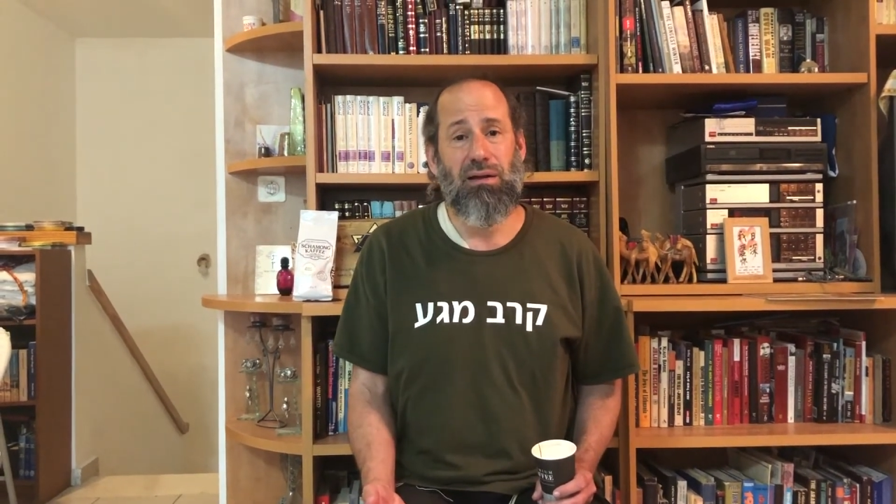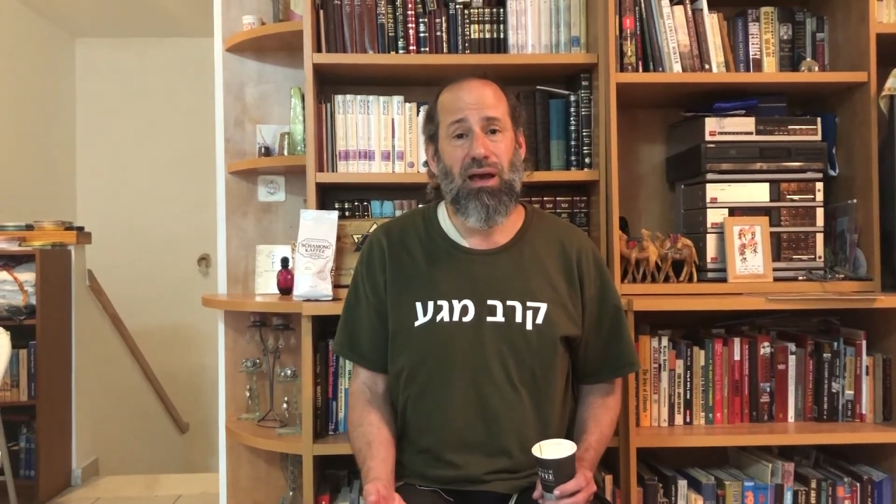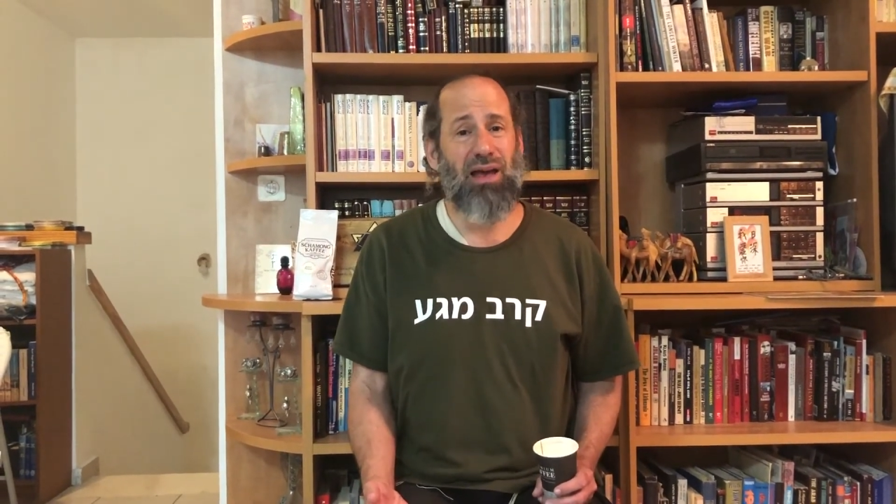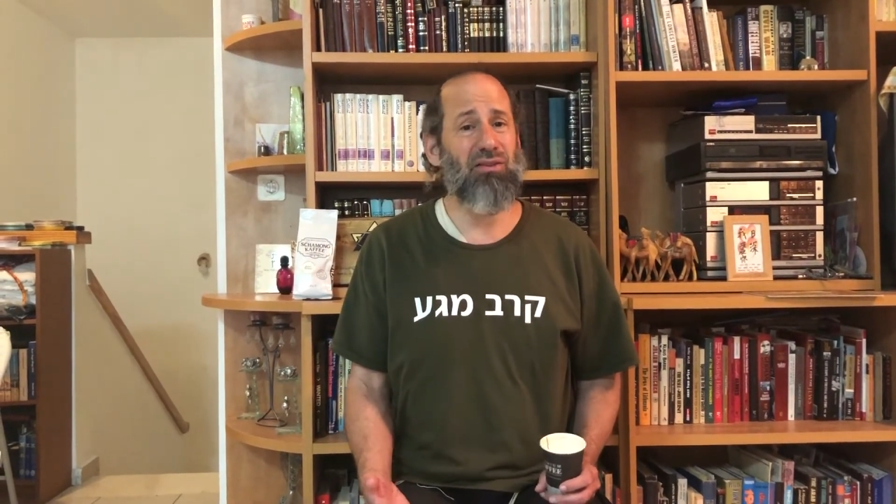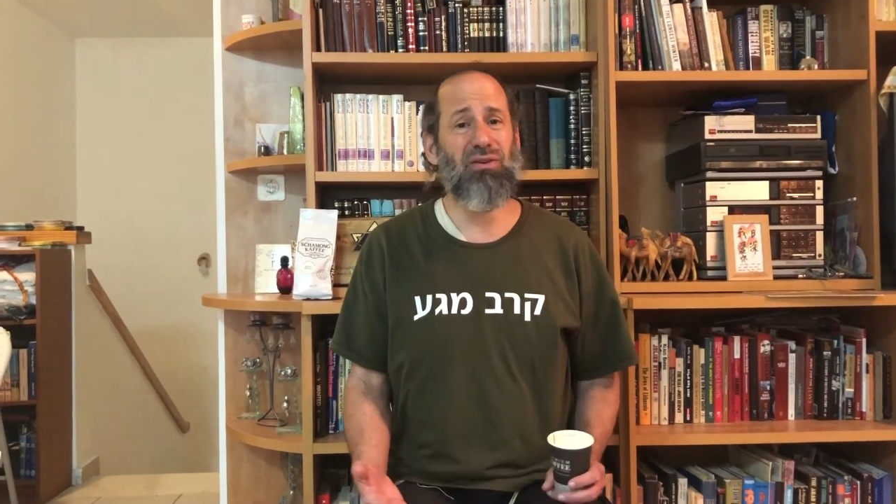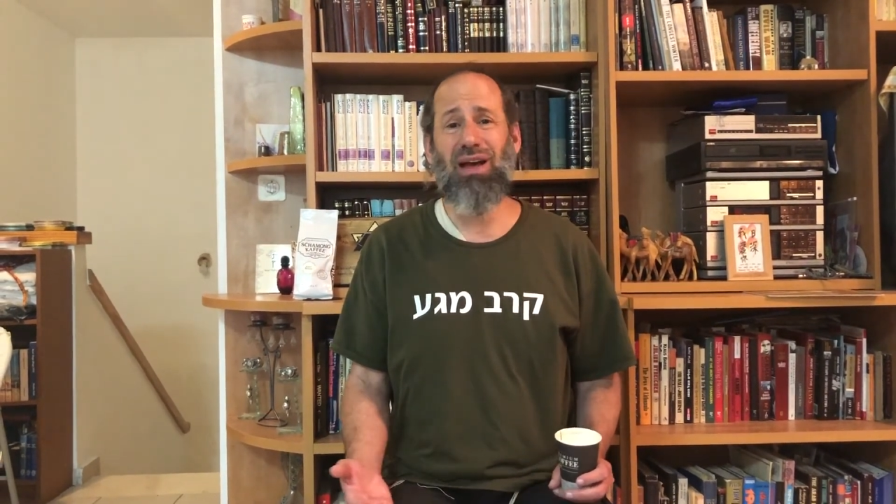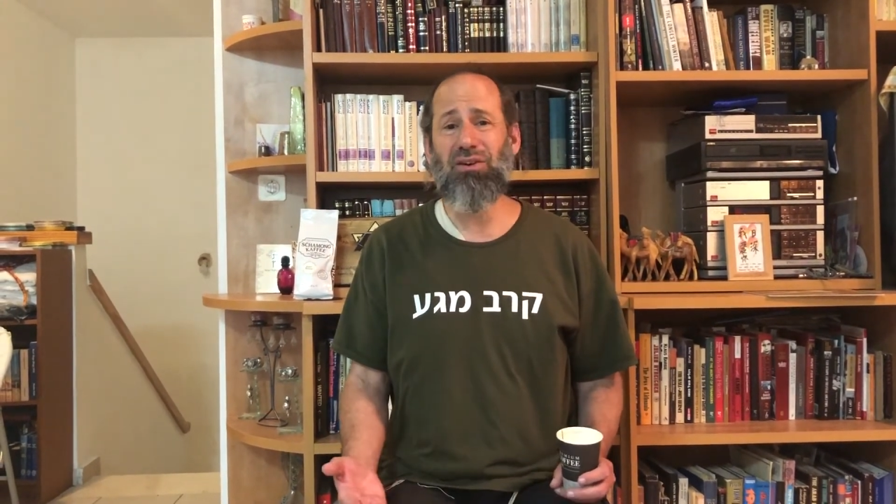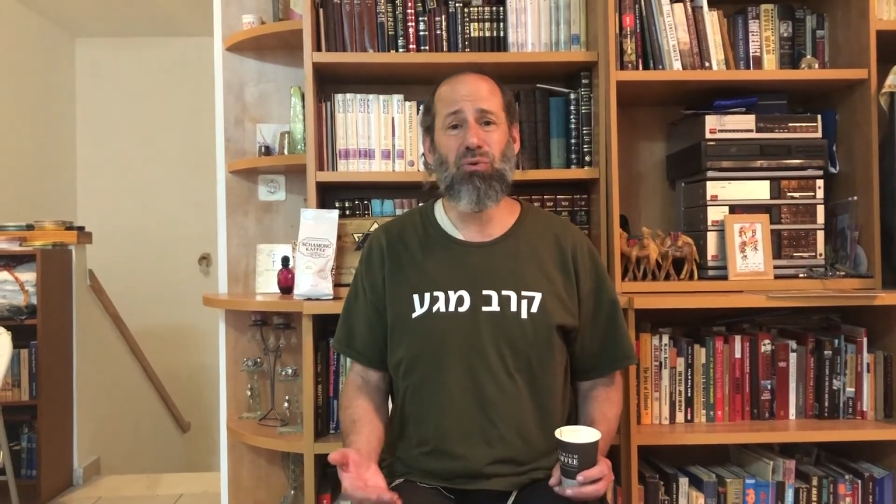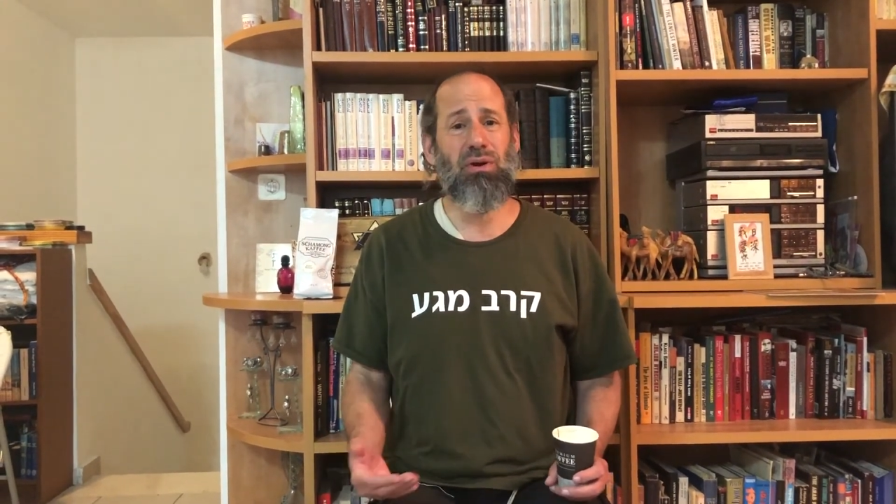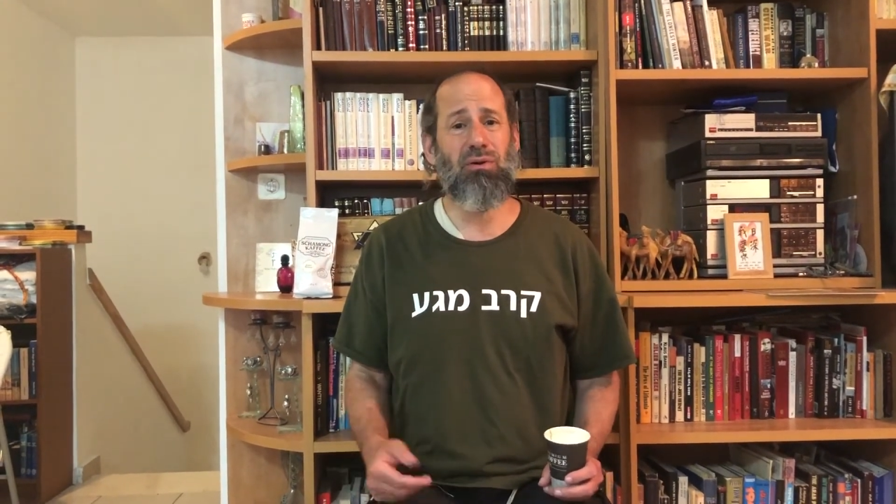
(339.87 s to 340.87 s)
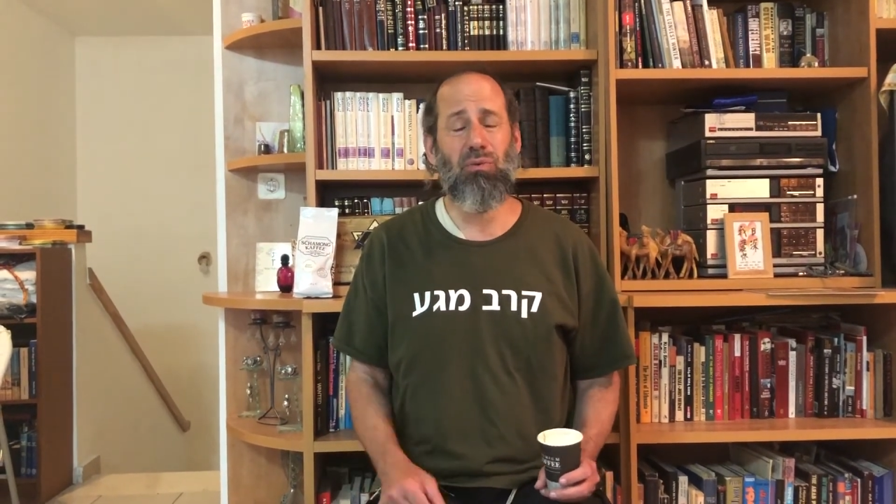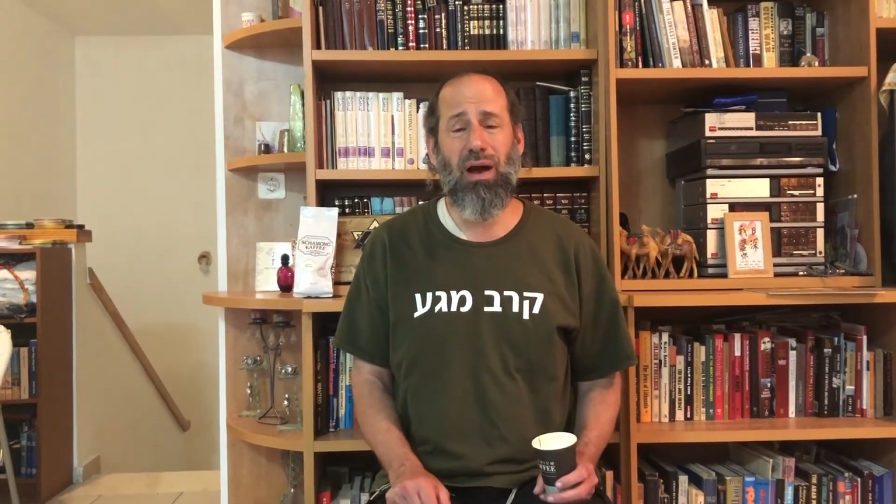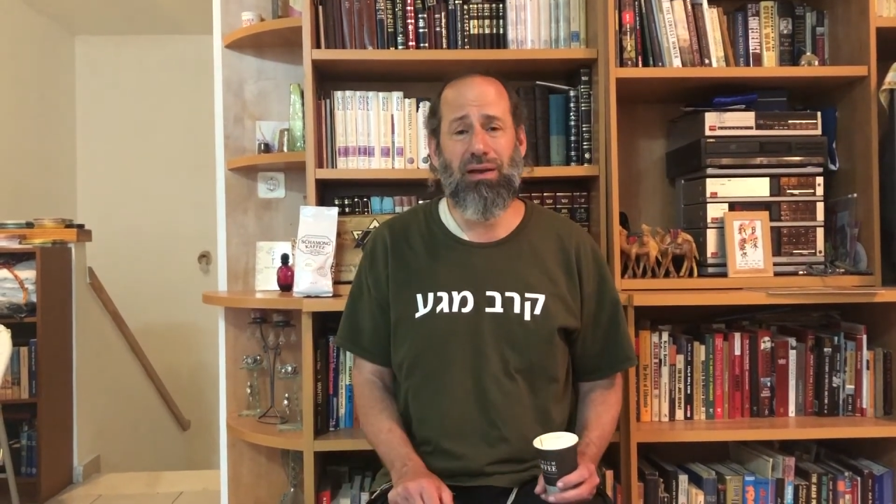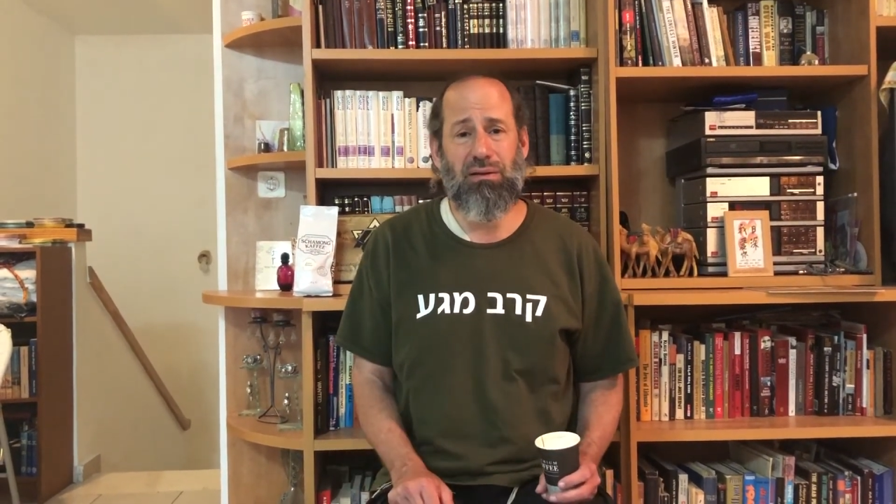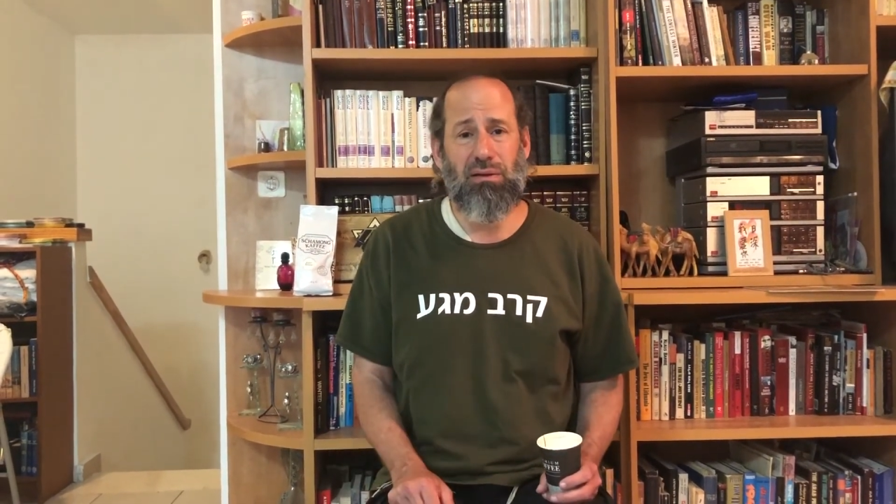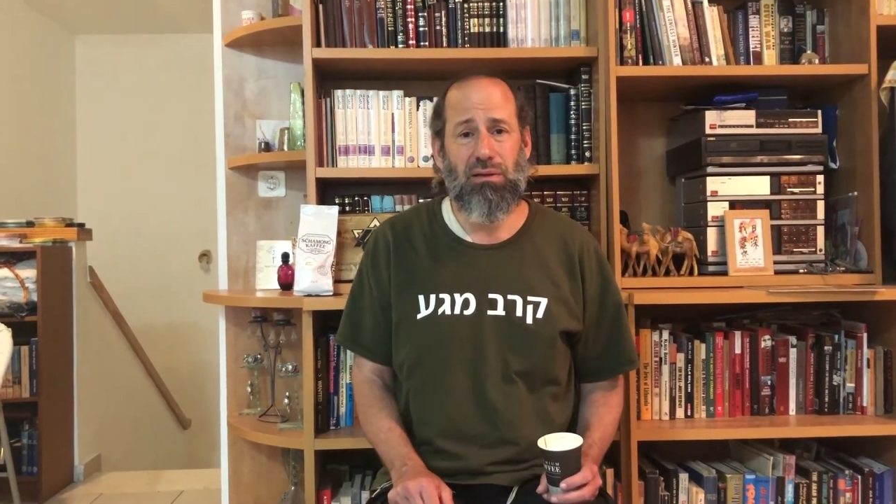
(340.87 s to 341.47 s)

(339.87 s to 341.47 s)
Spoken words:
and you're not doing it right,